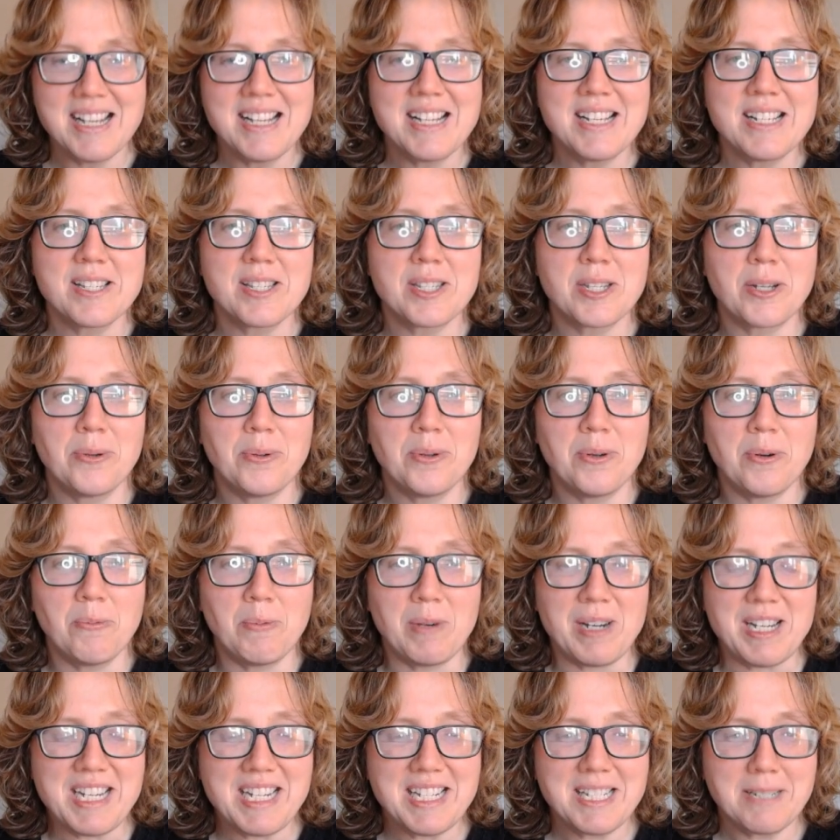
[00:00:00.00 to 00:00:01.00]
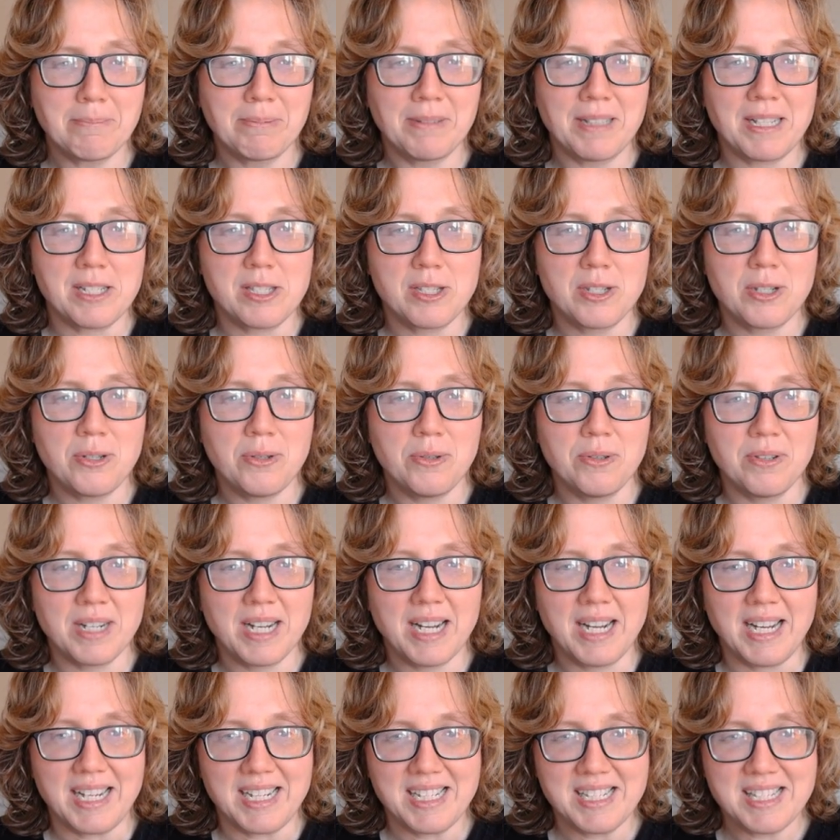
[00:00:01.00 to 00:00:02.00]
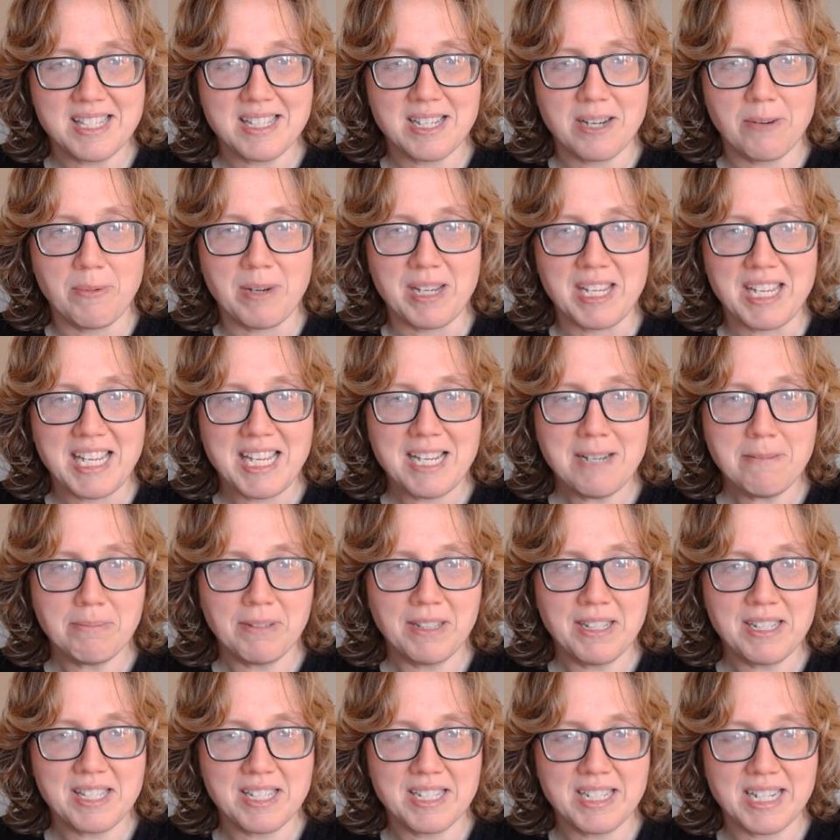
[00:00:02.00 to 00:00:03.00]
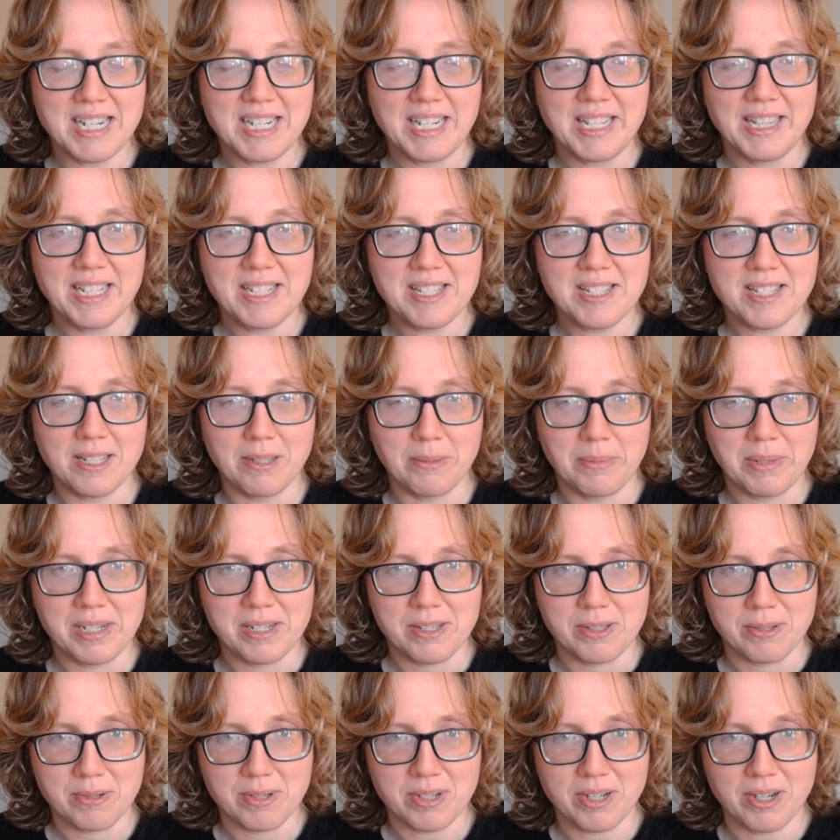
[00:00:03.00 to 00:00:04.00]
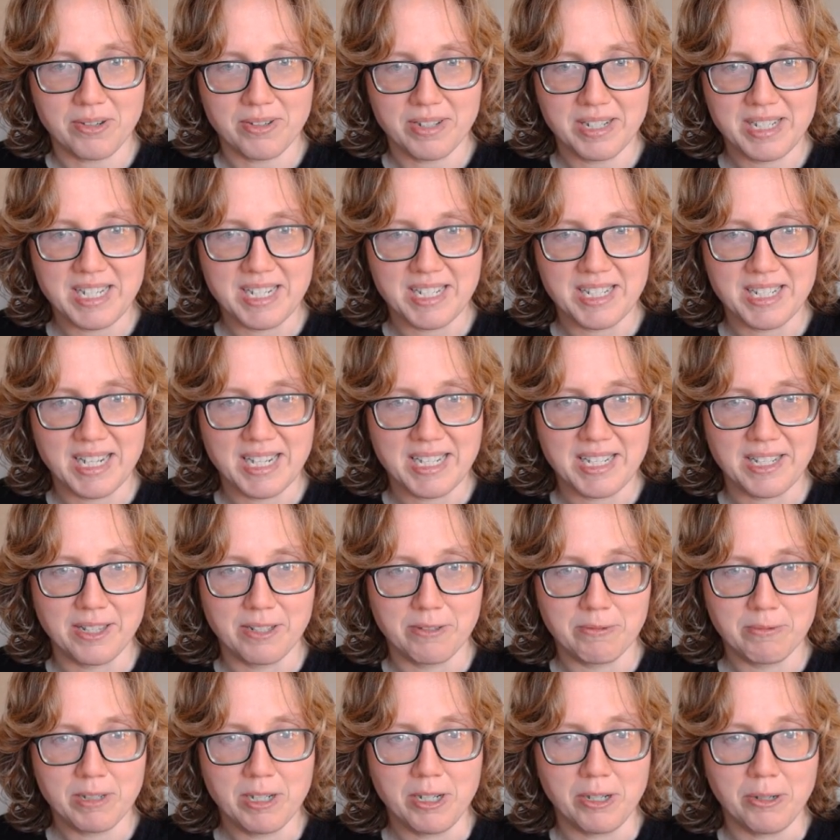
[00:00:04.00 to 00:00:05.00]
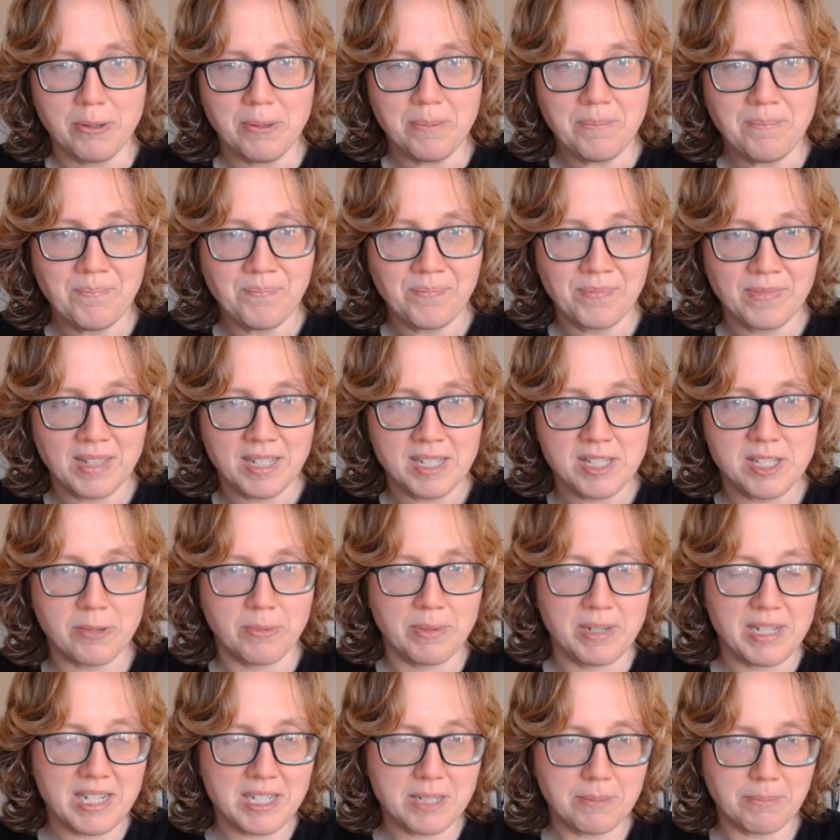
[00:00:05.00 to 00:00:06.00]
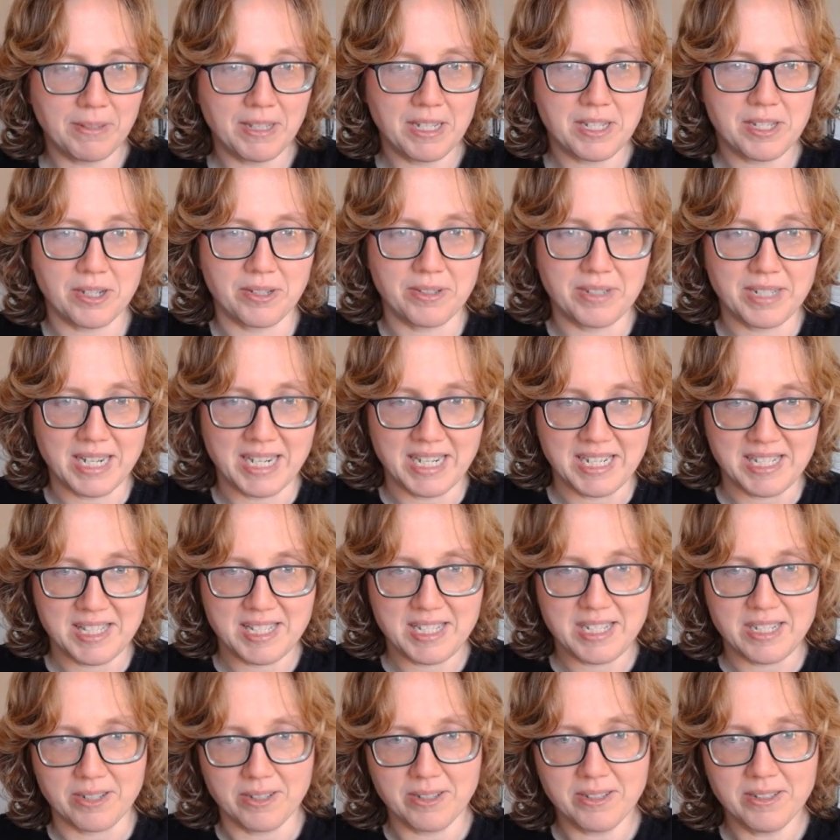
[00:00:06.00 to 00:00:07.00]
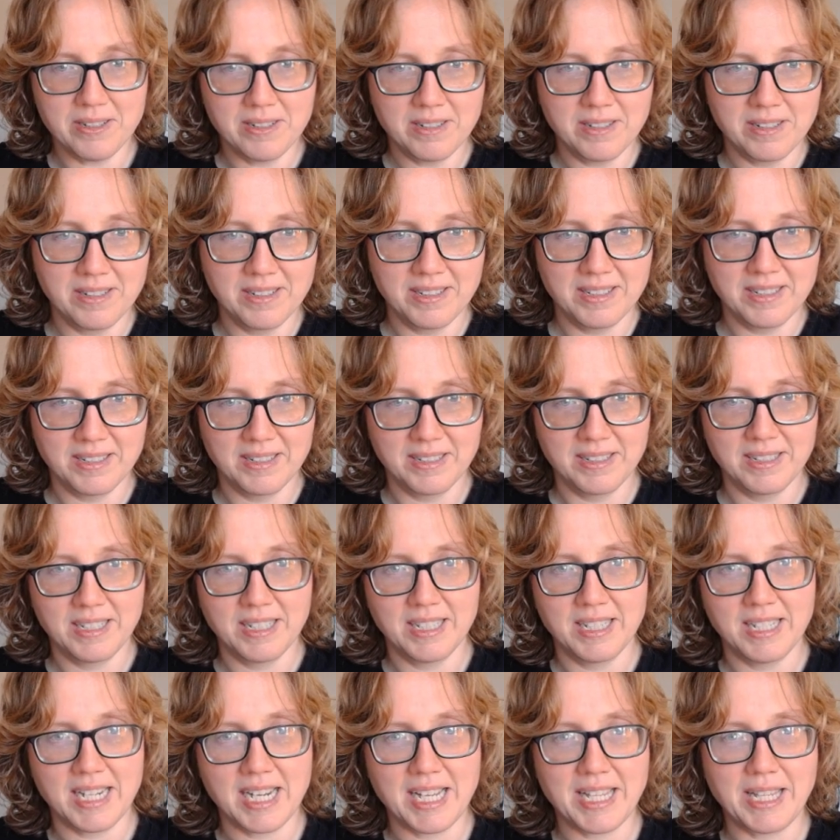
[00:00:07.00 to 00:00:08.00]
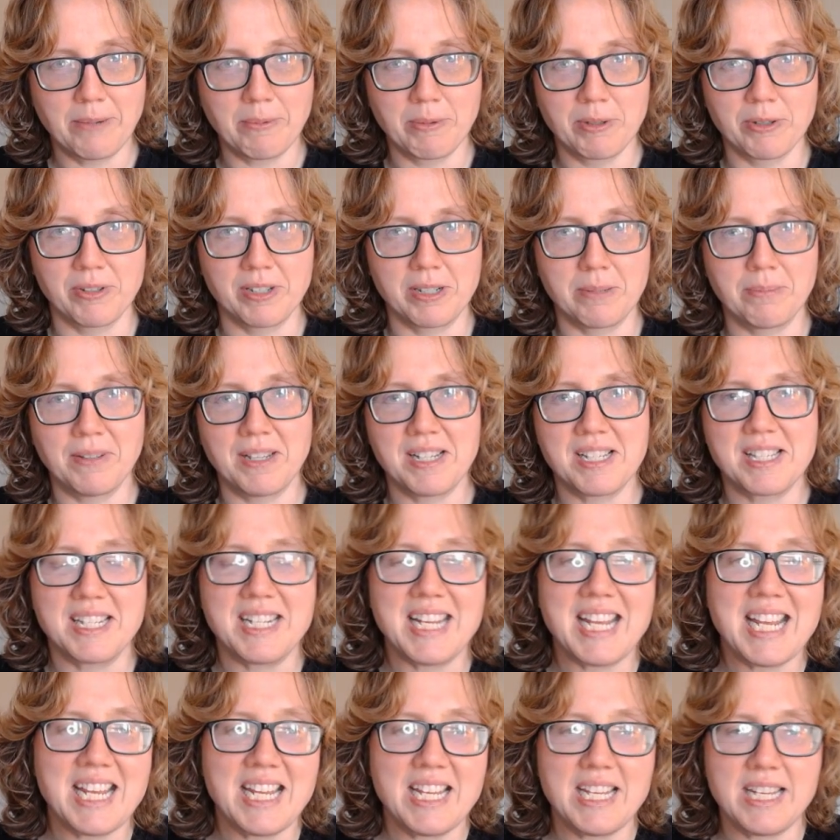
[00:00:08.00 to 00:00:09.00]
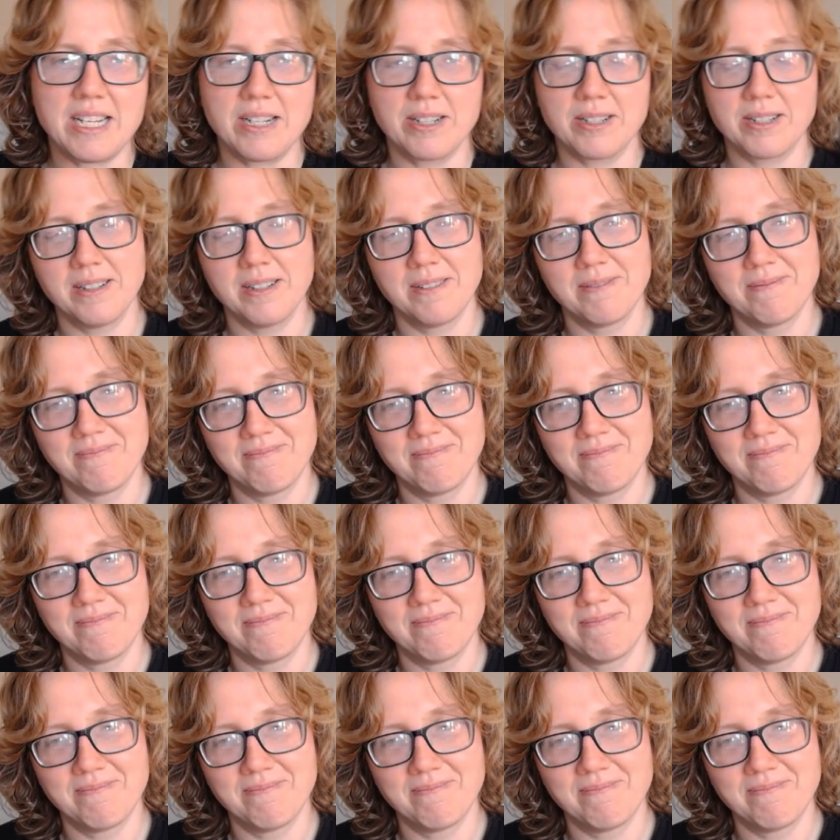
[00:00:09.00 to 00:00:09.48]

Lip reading: So we need to place 2 9s. We can't place a 9 in this cell because there's already a 9 in the row. So we need to place our 9s here, and then we're going to place an 8 here.